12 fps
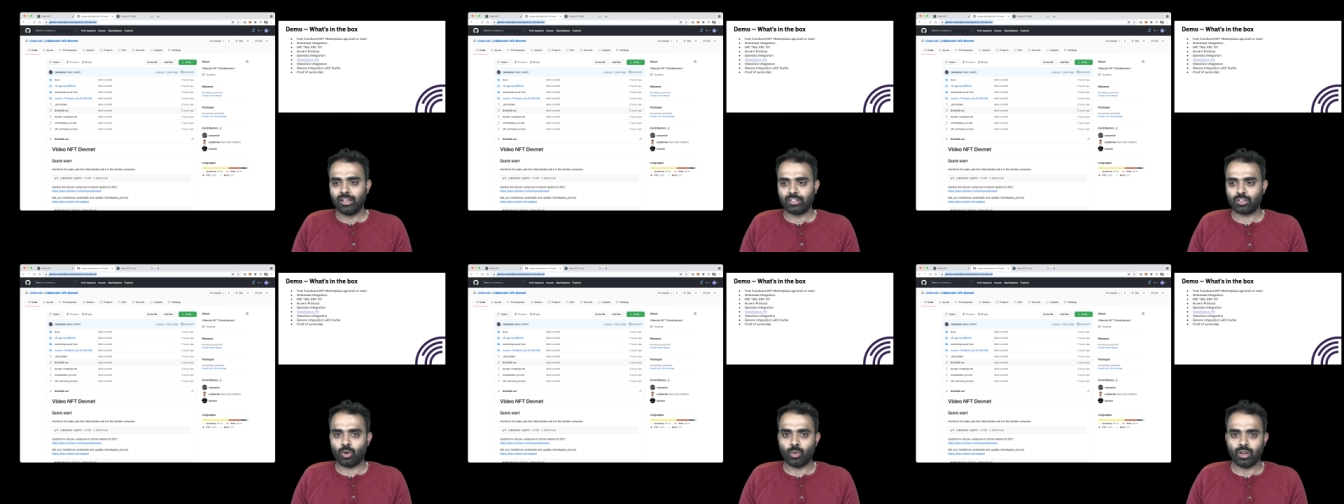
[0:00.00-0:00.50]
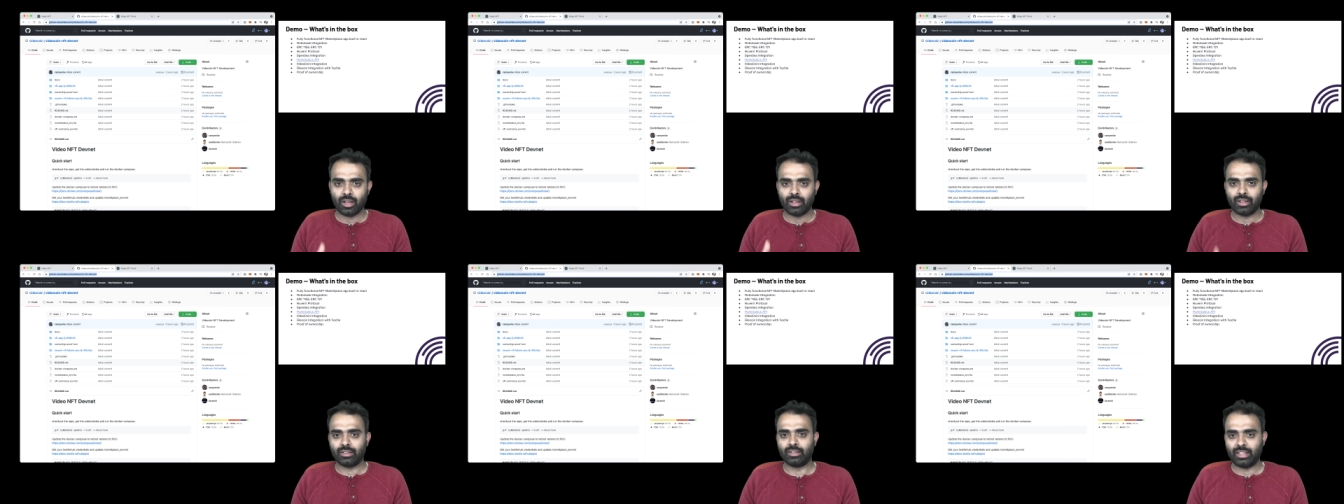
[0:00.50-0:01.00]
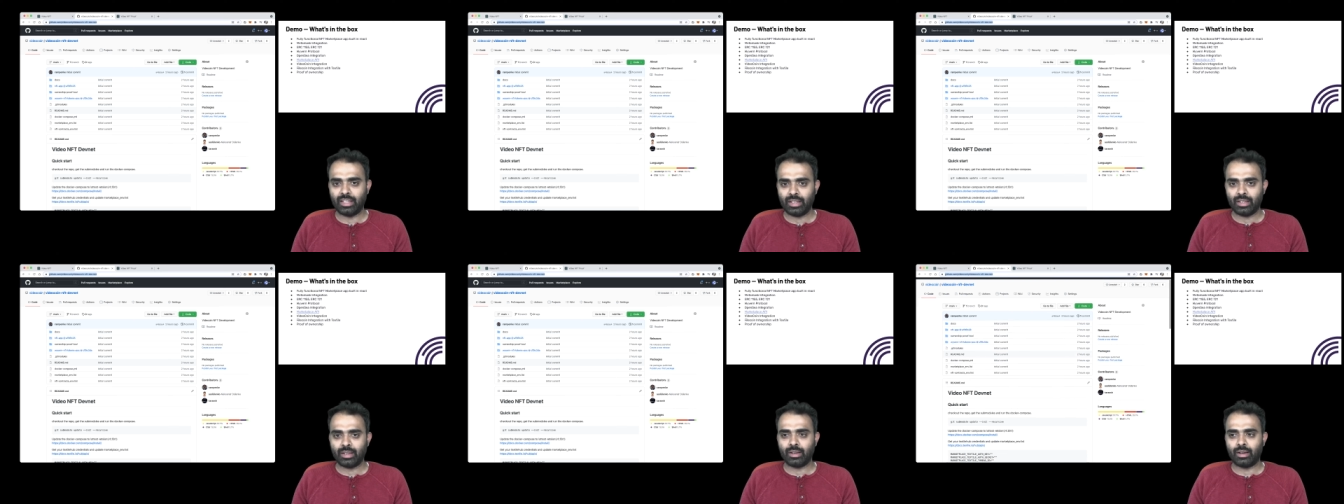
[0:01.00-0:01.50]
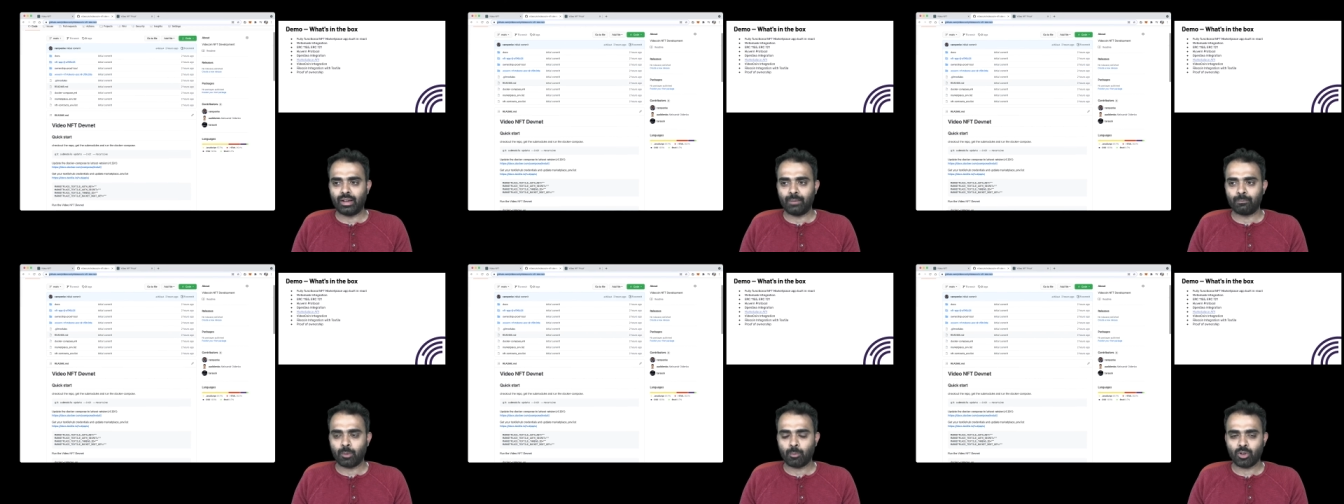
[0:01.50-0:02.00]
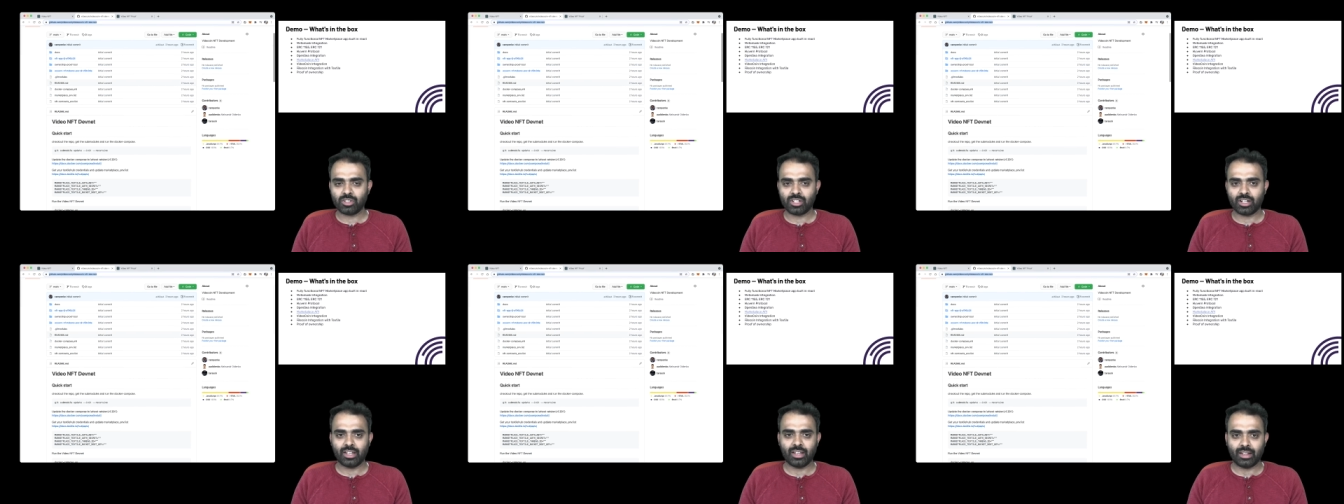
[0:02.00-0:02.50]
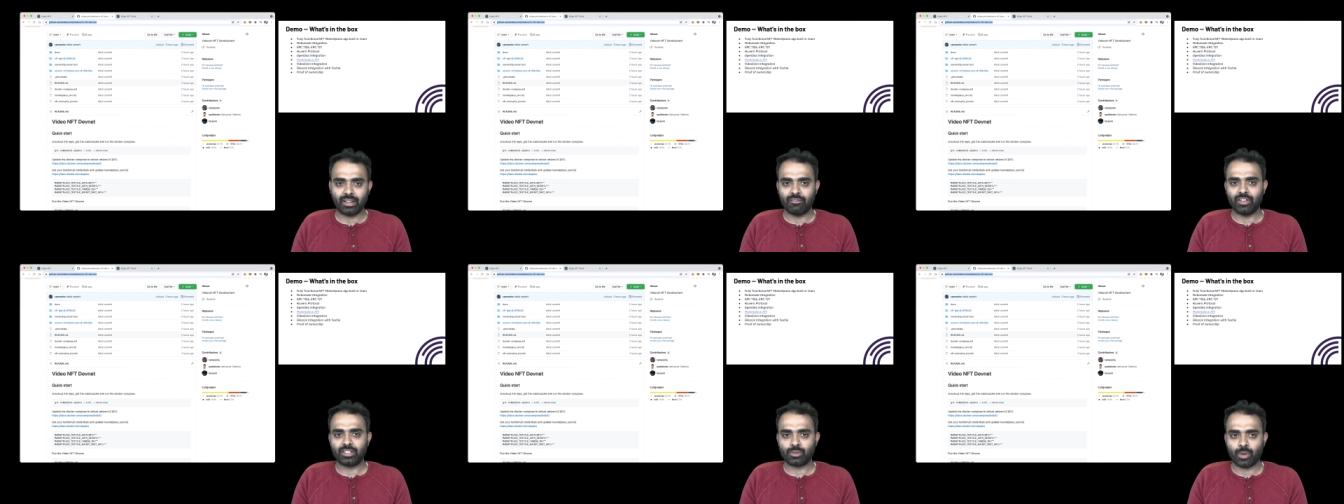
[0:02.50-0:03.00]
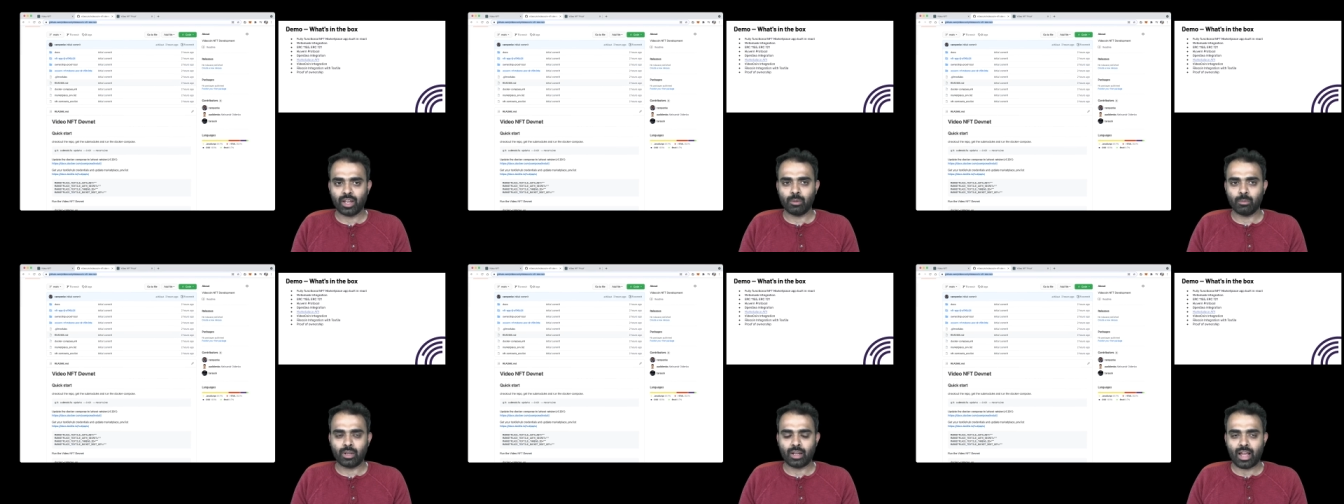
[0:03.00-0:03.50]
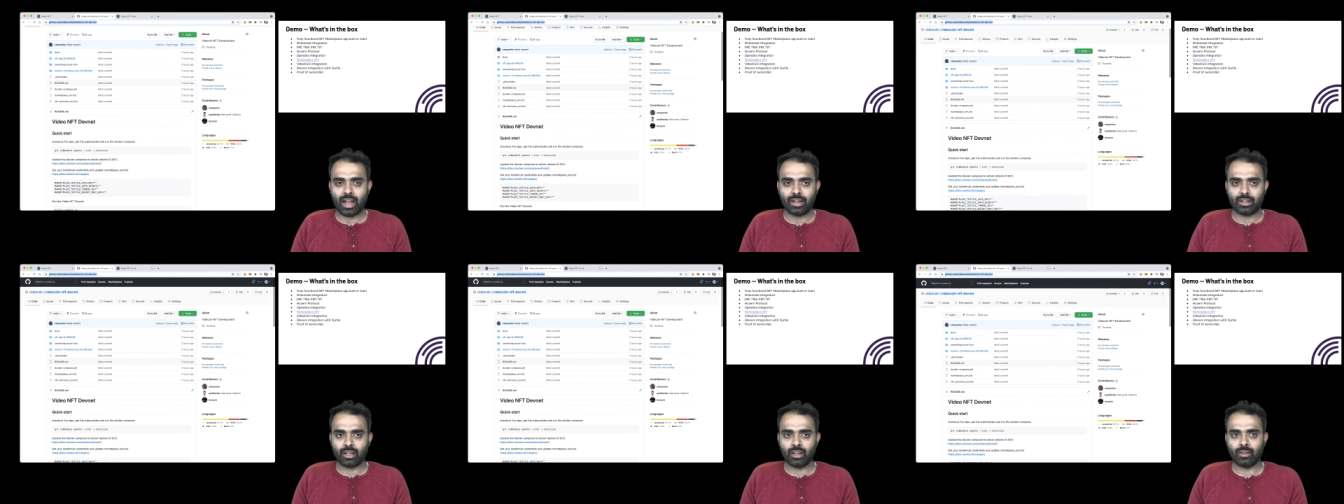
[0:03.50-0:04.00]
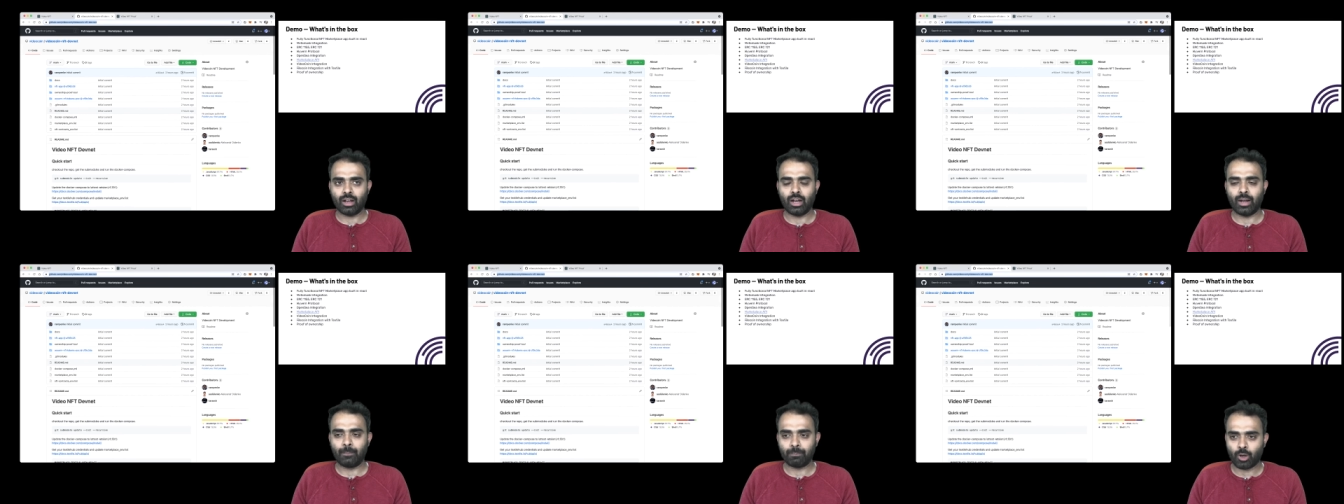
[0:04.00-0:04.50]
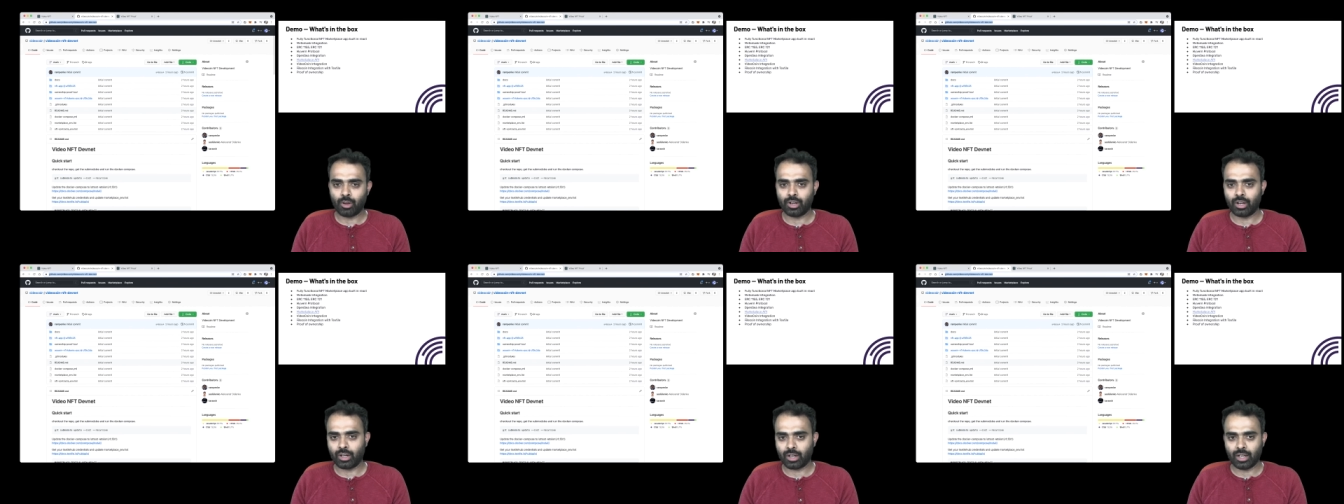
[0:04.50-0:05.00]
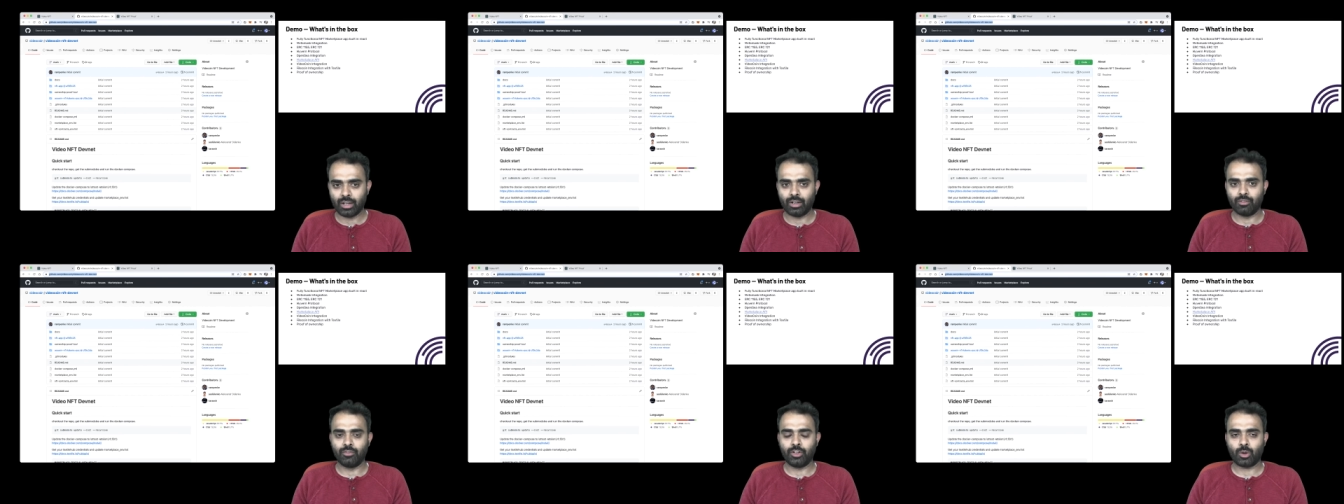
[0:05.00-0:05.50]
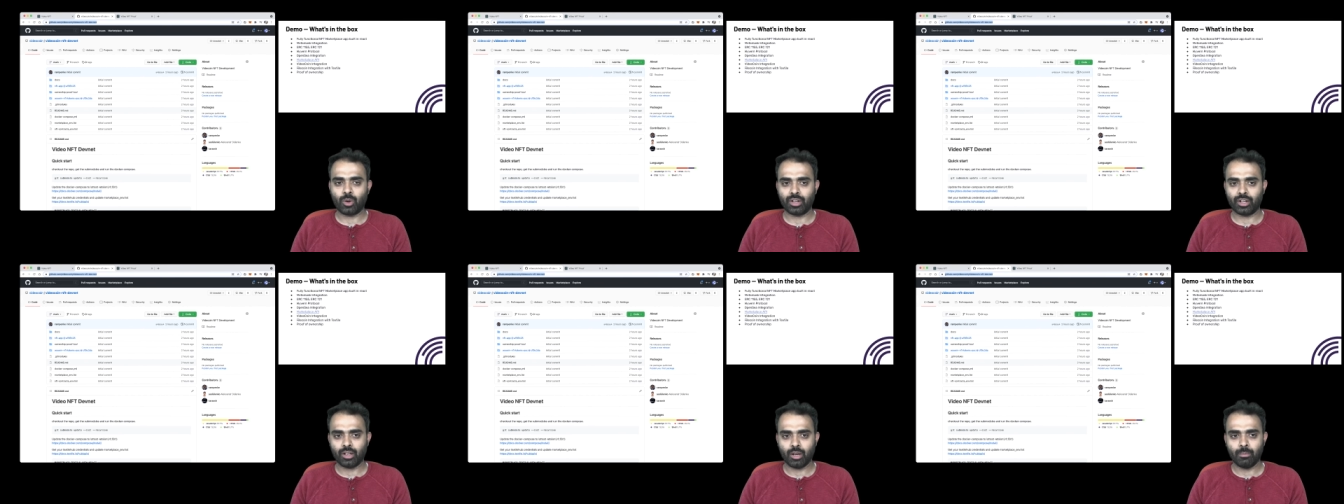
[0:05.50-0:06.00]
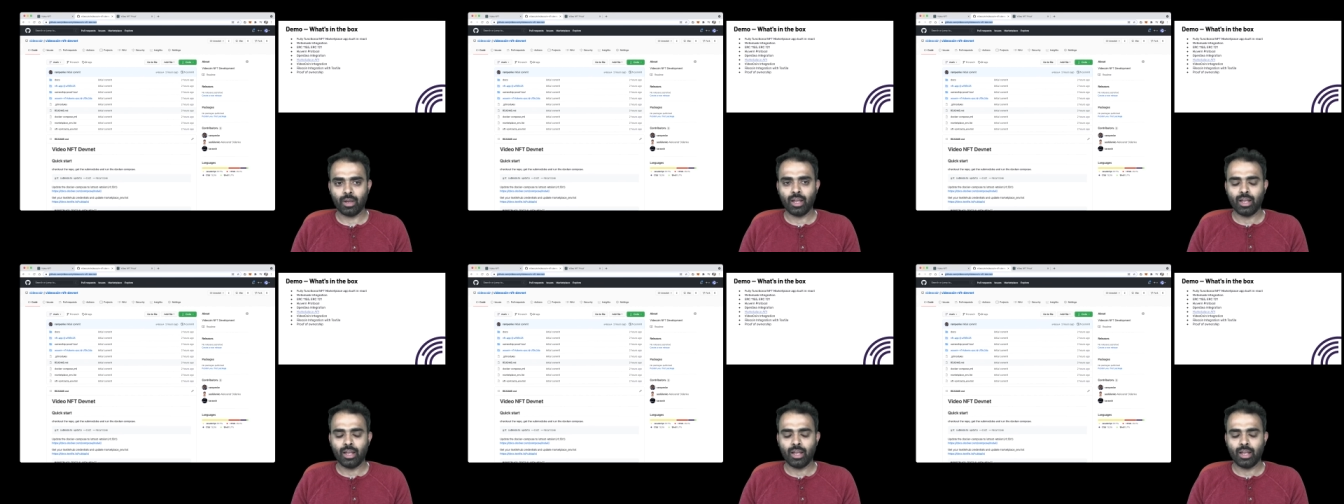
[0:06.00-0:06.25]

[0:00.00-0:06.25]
So the uh, repository is available at um, on our uh, VideoCoin GitHub.